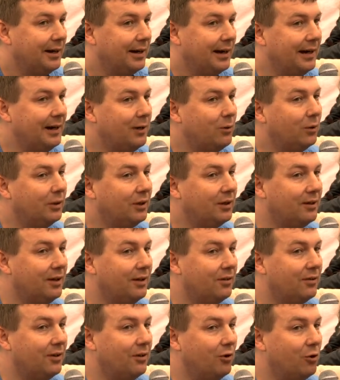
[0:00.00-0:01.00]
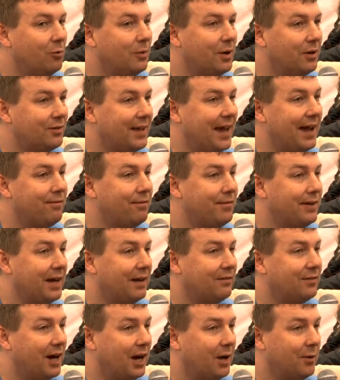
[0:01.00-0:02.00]
Inequalities in almost every
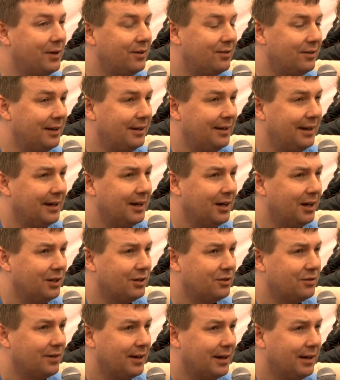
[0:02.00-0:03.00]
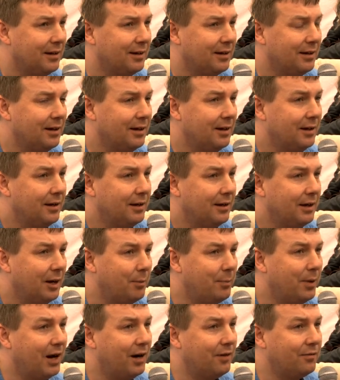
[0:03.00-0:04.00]
other OECD country,
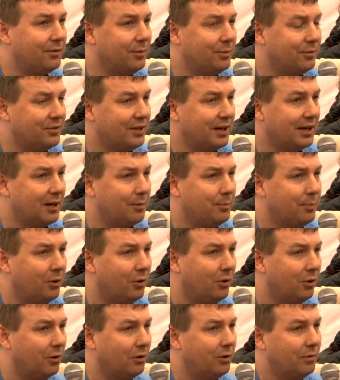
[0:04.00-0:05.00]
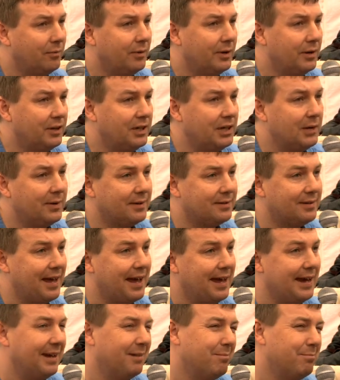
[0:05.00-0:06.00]
apart from Singapore,
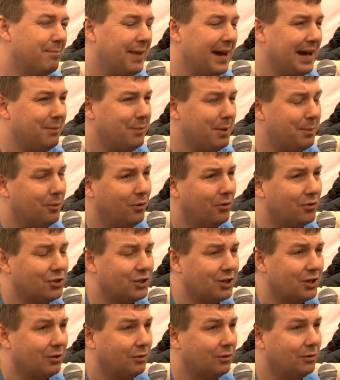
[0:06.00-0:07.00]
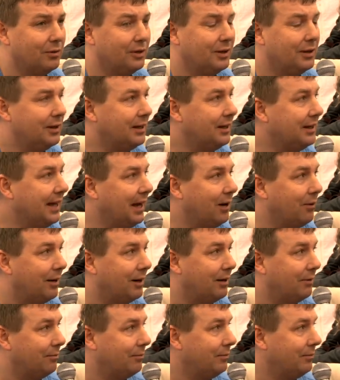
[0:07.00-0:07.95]
USA and maybe Portugal, are lower.